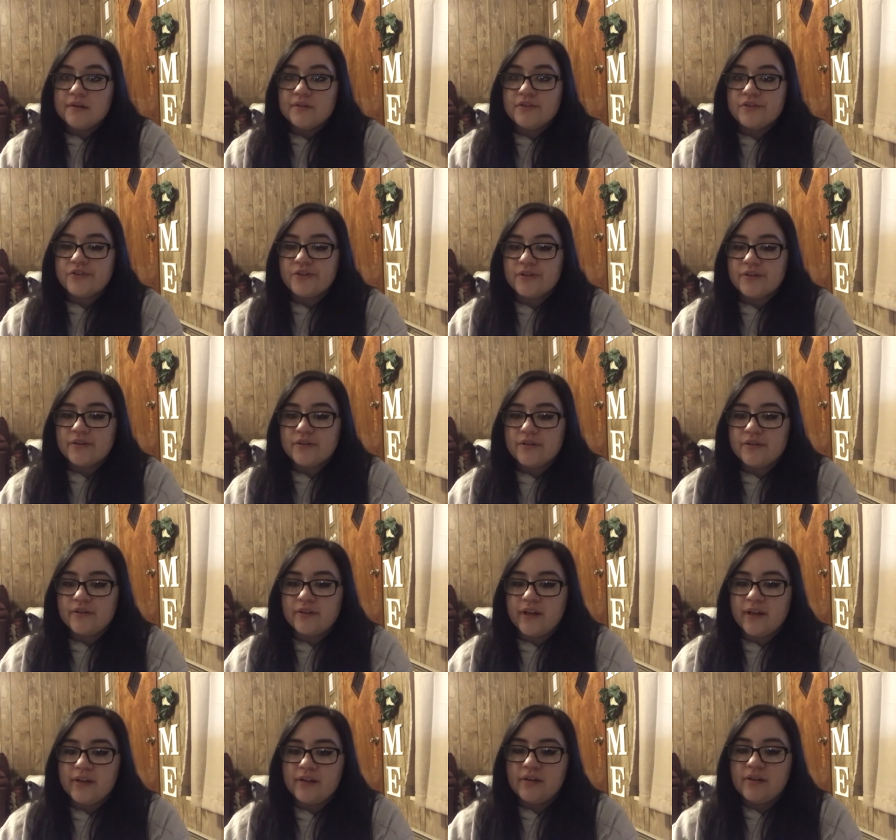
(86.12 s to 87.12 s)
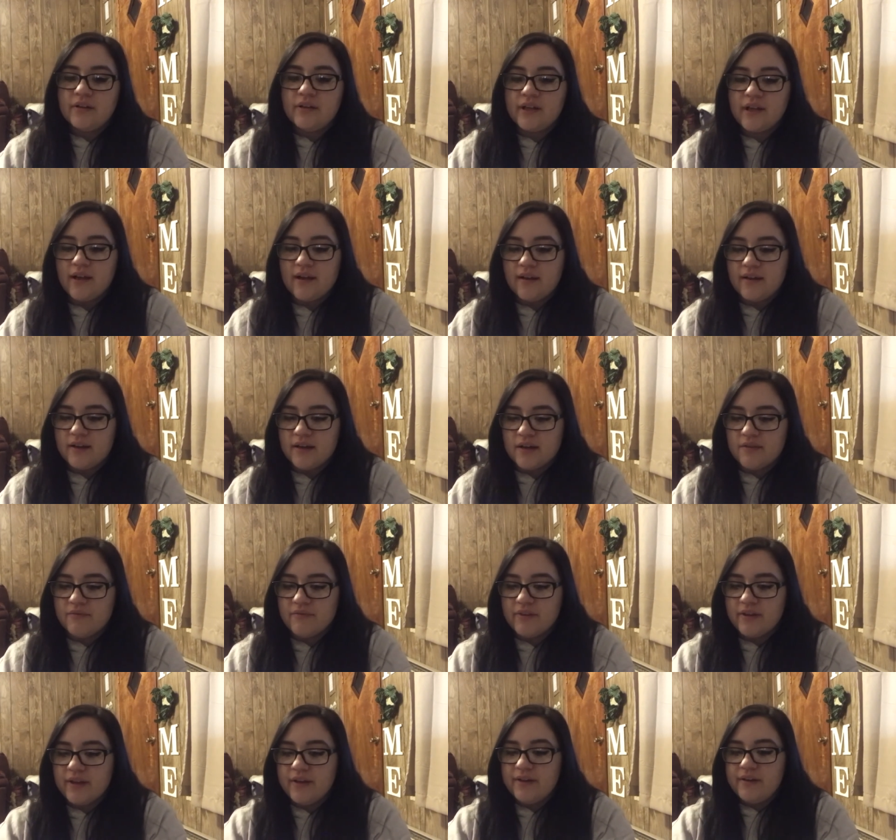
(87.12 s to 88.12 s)
Sure, okay. Like I got time
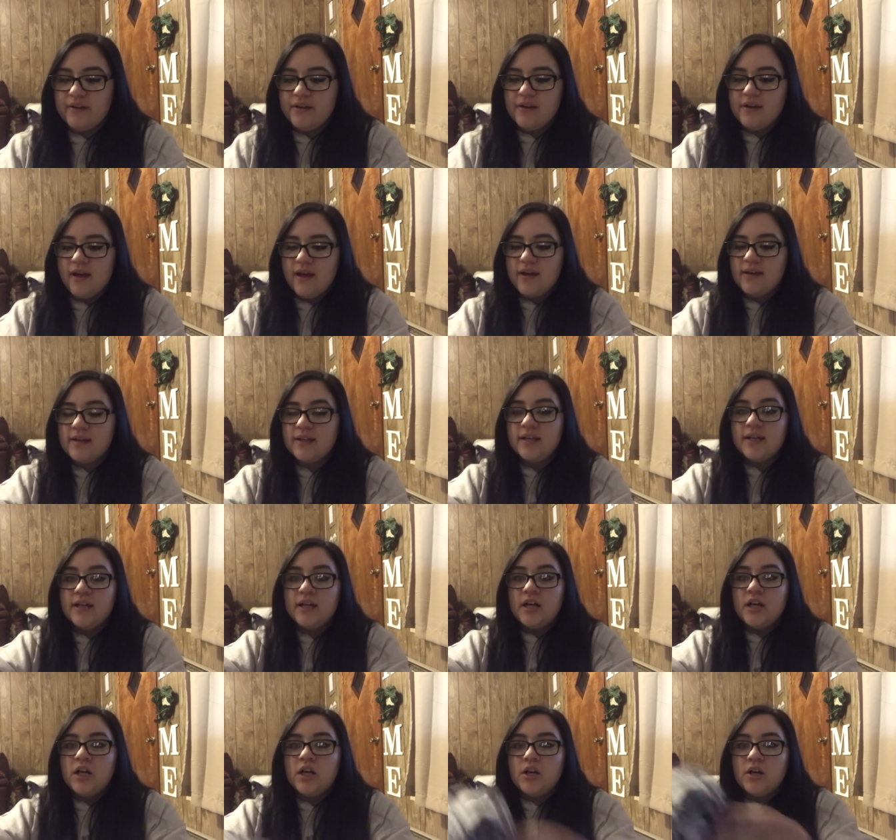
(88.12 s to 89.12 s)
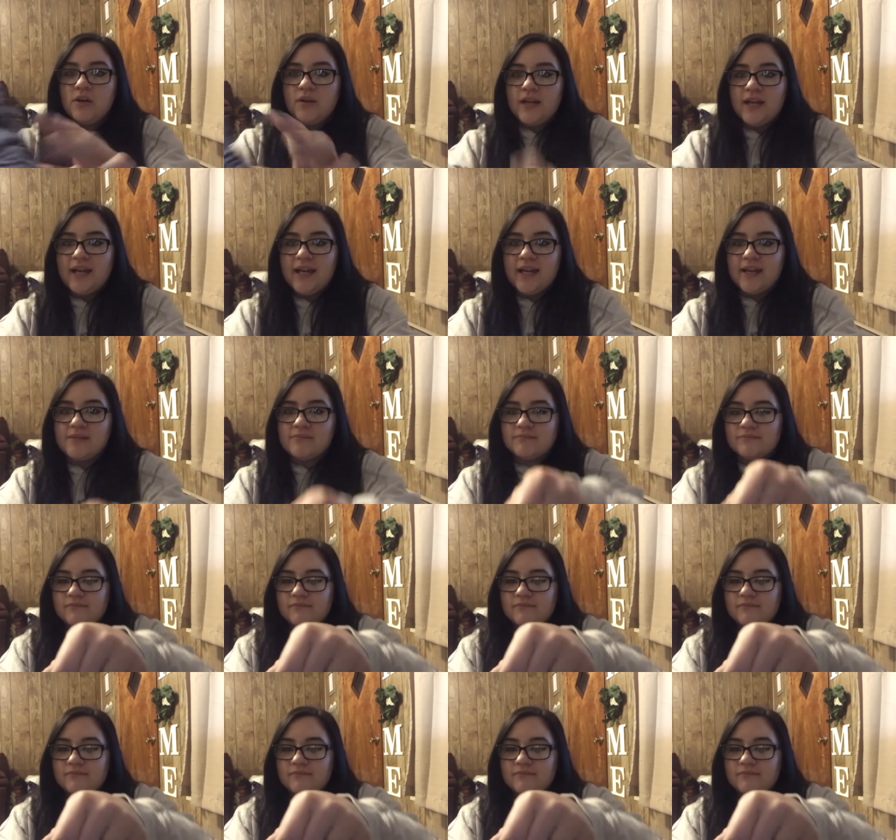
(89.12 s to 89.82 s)
for that. Okay,